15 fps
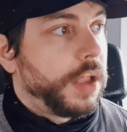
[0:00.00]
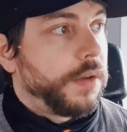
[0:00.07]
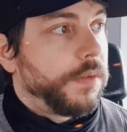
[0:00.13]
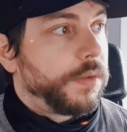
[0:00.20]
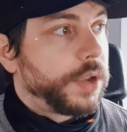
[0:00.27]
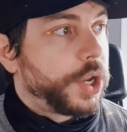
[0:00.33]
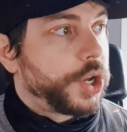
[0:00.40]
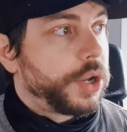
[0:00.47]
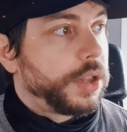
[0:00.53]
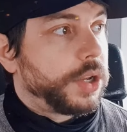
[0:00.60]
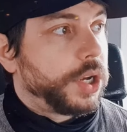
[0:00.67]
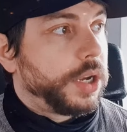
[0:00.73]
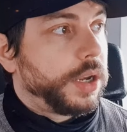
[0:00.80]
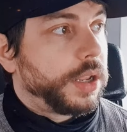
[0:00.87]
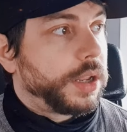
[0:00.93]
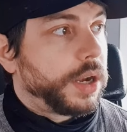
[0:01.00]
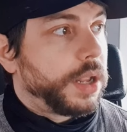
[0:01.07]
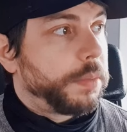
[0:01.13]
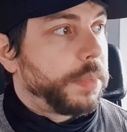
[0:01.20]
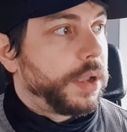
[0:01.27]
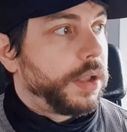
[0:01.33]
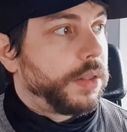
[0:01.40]
vocational training
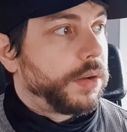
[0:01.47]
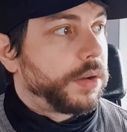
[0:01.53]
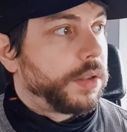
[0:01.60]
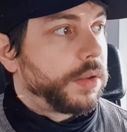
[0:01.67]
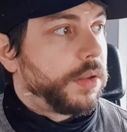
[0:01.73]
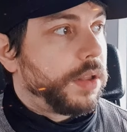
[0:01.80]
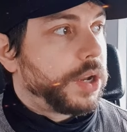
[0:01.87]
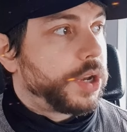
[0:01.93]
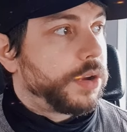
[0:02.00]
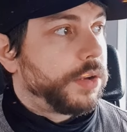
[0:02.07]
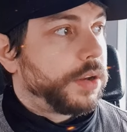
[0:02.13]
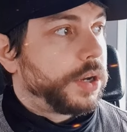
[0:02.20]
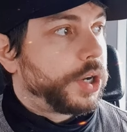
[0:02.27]
run by a local college on